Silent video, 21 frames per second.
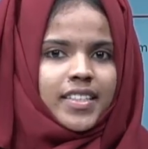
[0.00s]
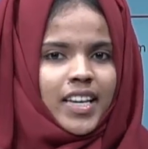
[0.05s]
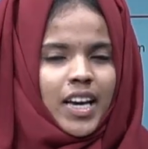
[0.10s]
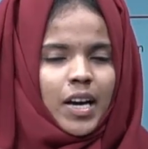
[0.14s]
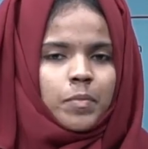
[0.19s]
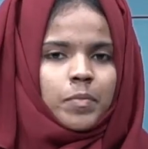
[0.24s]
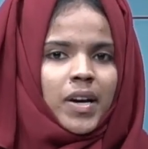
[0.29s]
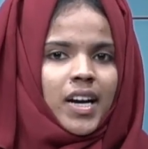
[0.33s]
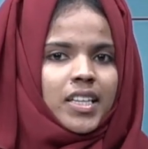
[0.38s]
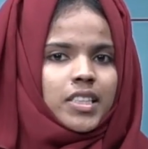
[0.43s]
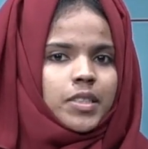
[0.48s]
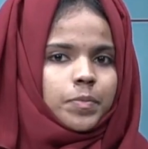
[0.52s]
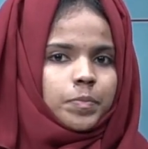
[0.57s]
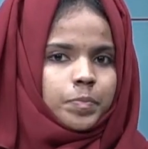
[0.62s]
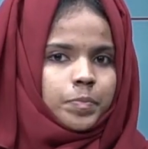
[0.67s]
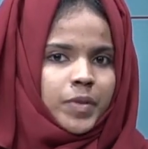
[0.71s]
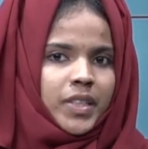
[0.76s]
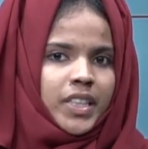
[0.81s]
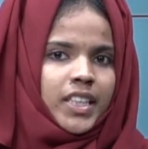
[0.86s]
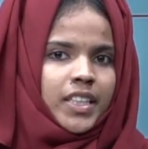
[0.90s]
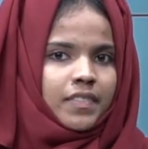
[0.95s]
m and
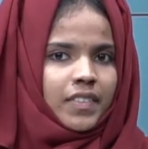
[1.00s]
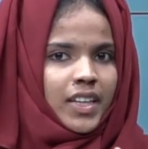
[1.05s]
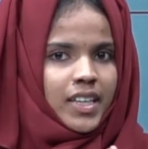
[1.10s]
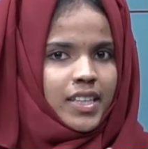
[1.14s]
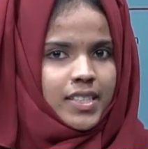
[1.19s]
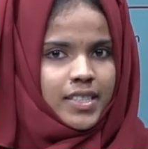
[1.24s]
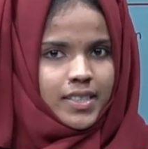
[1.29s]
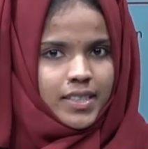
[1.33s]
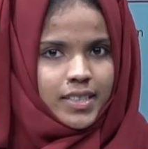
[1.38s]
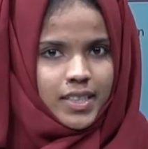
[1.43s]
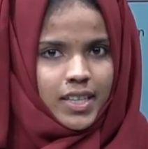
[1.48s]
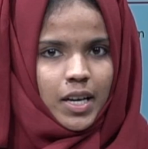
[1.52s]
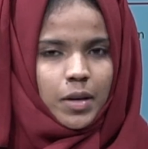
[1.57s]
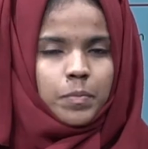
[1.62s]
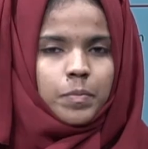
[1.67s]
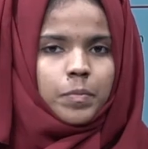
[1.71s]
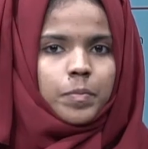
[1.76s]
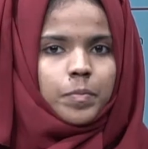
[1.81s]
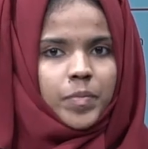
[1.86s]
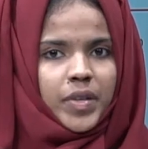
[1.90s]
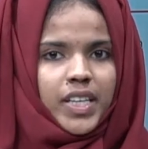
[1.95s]
b divides
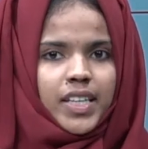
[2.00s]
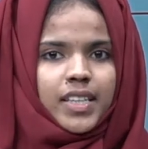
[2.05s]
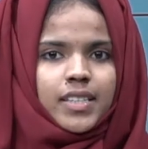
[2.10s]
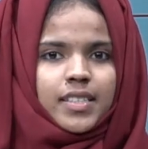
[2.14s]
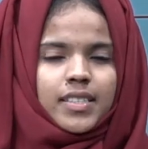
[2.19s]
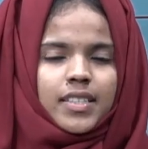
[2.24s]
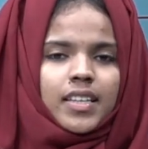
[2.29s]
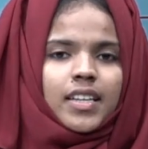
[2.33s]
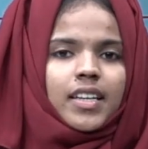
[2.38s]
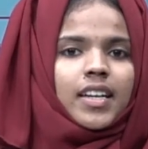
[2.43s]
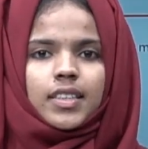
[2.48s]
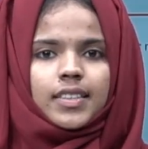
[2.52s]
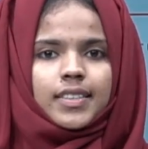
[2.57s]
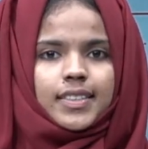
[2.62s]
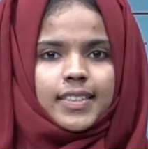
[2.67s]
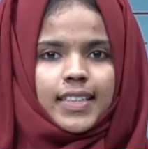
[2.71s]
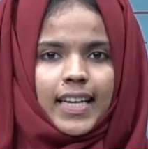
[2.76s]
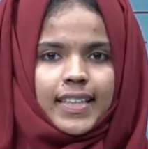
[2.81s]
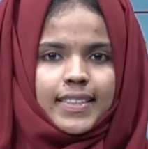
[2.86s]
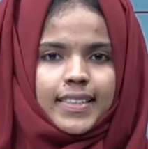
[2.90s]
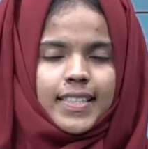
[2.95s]
m means
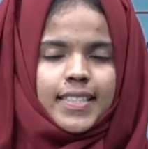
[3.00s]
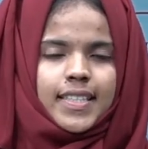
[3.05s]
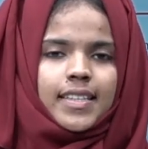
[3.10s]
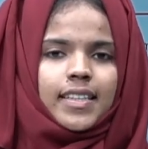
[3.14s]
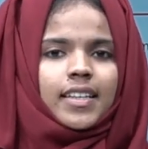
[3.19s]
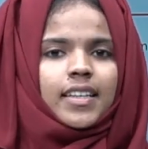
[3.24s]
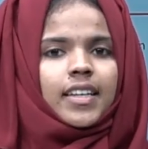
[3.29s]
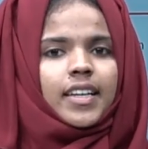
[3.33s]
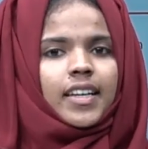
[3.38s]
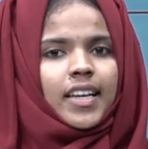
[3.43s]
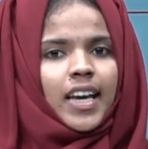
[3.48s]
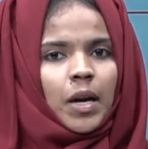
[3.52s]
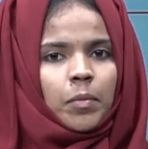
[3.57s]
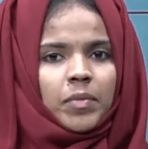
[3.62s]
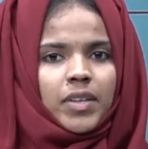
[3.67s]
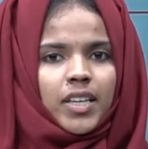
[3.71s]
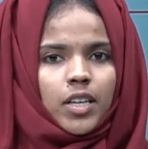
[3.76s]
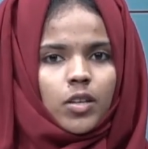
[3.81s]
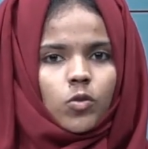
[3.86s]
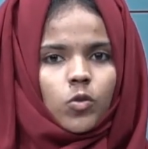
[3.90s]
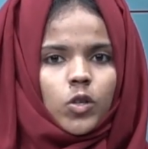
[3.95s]
that is m
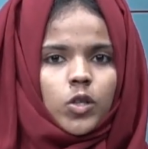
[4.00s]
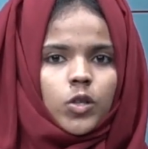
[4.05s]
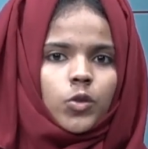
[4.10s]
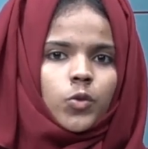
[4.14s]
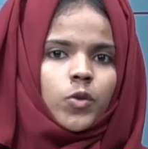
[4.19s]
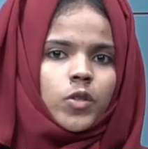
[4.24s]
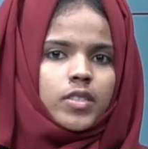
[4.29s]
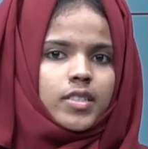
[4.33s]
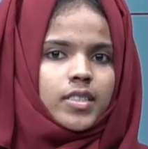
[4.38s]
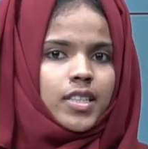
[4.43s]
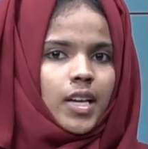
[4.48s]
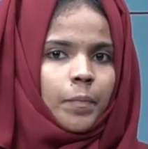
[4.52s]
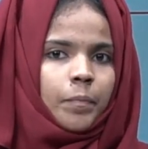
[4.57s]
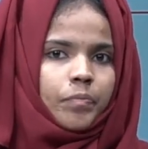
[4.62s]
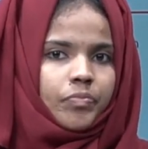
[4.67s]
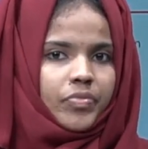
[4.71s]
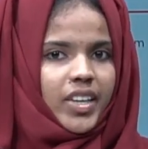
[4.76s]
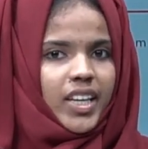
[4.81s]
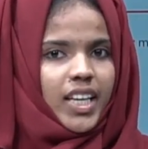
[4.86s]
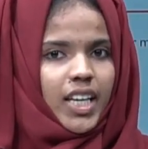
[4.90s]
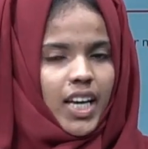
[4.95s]
equal to some
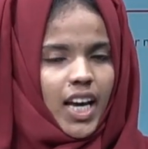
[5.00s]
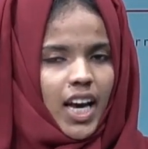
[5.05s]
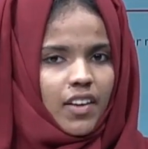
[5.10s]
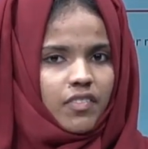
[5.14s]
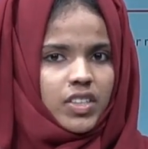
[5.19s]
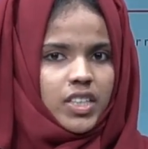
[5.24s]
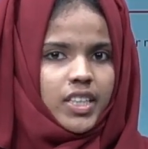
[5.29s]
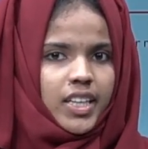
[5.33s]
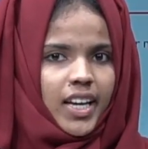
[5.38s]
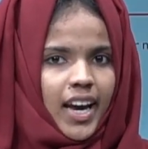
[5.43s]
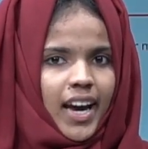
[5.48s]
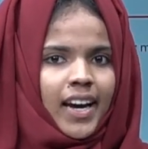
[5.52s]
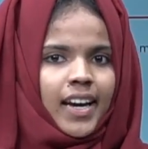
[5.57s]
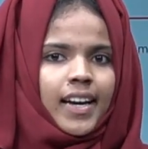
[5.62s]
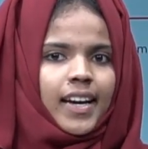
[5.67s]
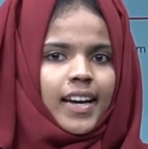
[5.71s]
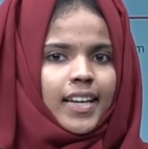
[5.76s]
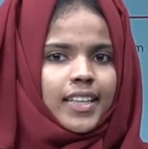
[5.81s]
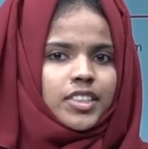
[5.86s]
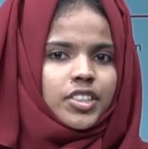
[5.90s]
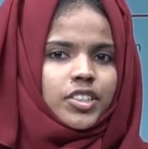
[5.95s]
k1a
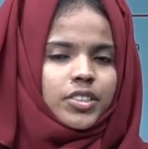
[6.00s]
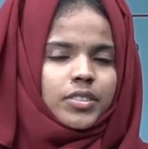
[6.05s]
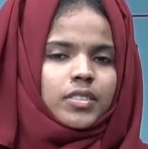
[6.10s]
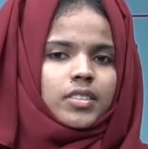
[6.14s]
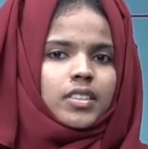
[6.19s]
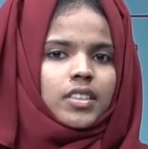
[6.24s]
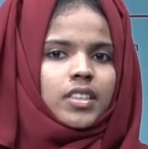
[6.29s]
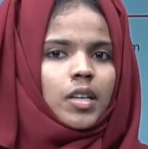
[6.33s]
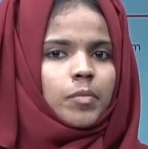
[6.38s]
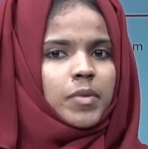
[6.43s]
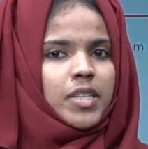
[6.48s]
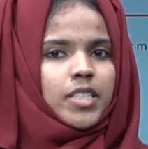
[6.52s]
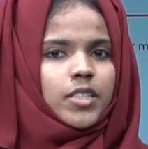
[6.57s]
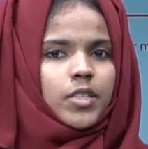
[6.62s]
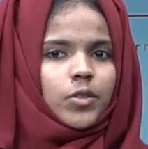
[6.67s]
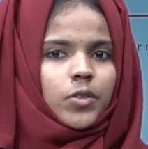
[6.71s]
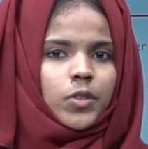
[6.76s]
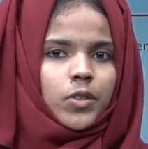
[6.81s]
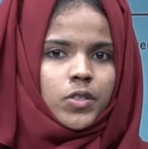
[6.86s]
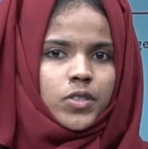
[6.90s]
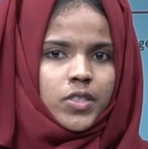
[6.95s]
and m is
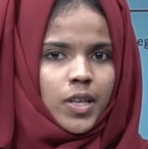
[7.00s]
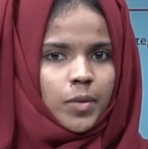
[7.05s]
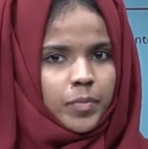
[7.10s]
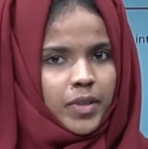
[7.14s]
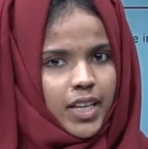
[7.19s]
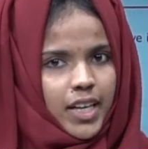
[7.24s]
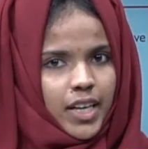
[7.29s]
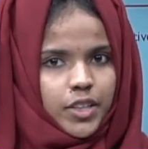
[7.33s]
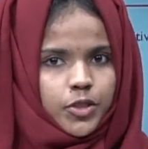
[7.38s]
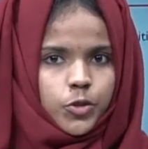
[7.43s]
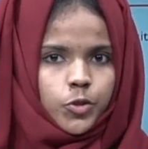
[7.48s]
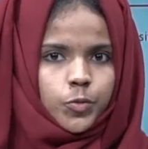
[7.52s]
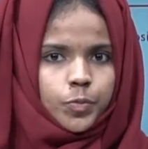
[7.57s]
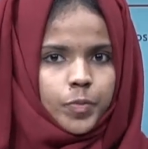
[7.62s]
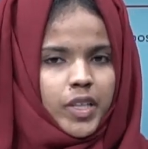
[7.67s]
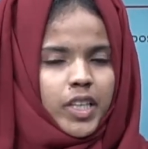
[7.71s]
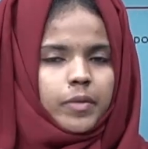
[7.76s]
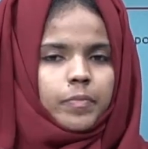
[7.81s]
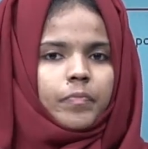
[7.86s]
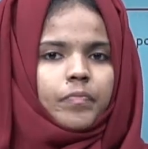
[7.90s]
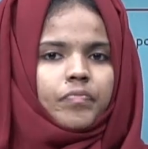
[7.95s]
equal to some
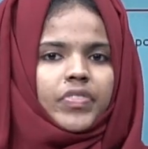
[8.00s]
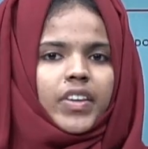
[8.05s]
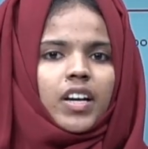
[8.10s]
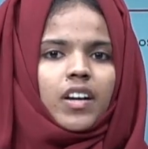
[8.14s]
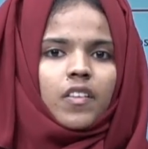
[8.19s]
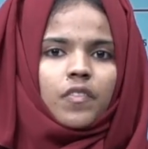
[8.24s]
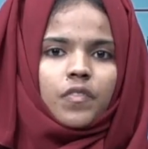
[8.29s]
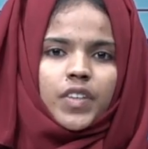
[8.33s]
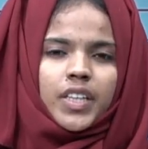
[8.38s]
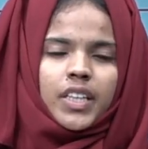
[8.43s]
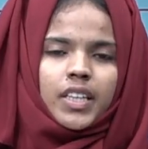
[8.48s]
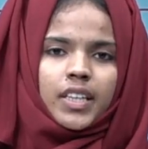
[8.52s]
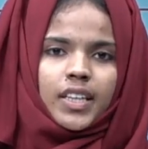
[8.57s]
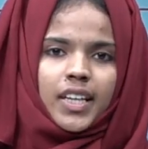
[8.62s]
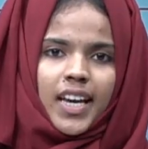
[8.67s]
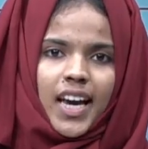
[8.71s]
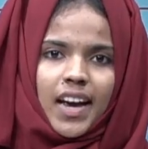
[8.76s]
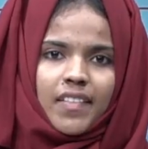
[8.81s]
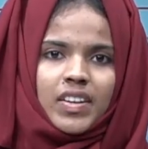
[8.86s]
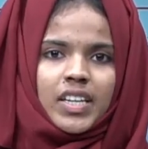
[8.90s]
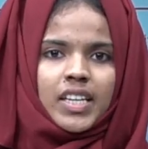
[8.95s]
k2b, where
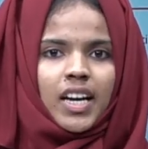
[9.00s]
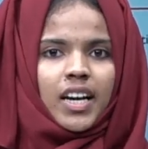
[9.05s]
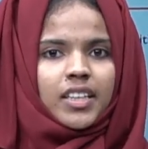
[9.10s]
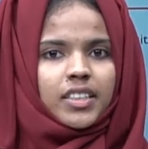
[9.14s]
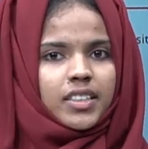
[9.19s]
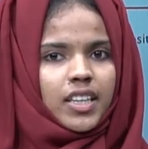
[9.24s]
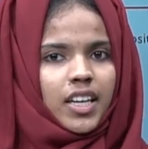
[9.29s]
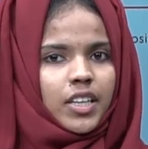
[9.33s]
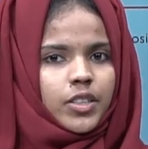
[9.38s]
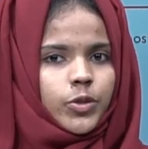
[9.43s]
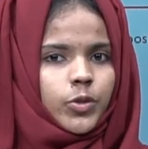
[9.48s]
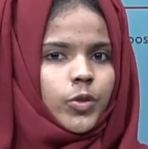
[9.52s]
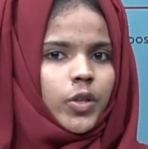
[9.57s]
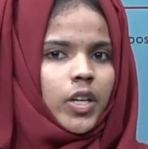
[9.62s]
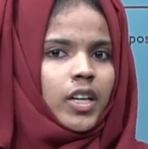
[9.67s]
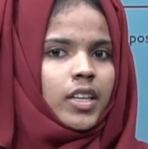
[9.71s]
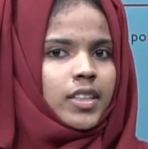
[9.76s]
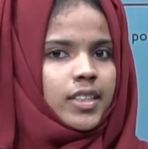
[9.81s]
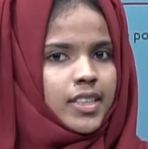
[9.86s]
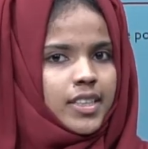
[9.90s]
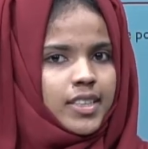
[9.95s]
k1 and k2
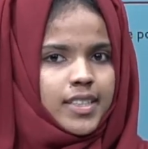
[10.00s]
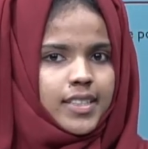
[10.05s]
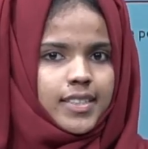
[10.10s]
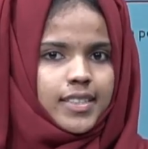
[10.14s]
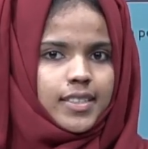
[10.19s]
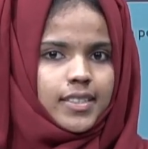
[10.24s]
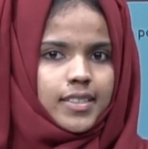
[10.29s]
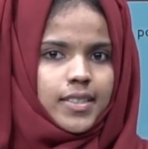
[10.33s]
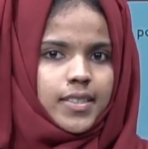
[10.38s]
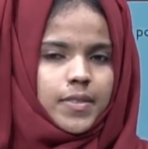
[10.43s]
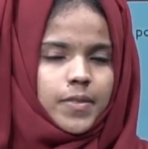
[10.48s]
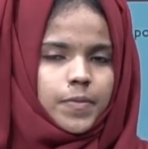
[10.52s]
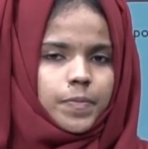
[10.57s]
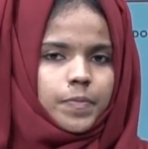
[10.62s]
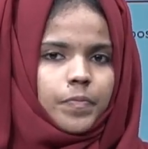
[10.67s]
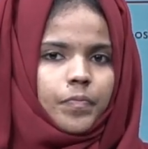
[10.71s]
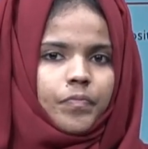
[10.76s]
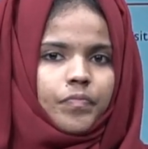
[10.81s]
are integers.